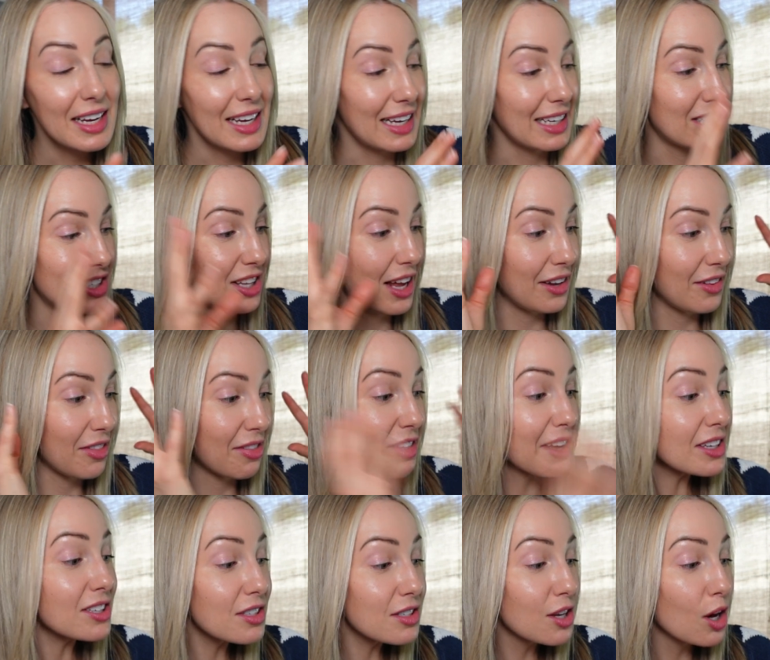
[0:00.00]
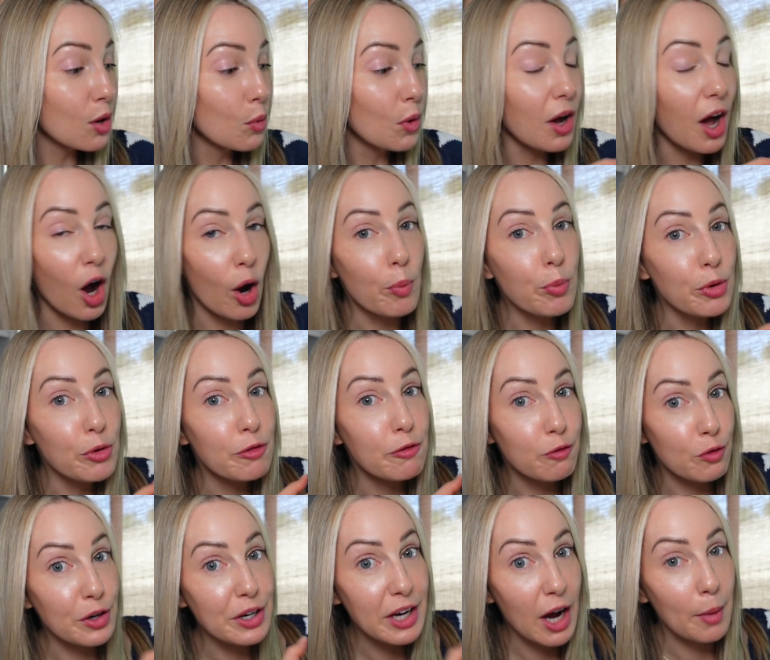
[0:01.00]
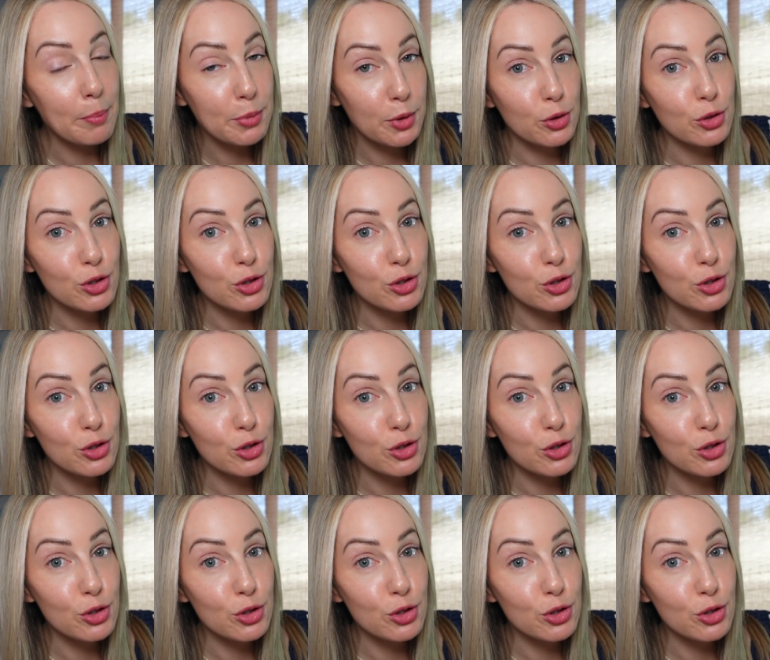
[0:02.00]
it's that this will help you free up your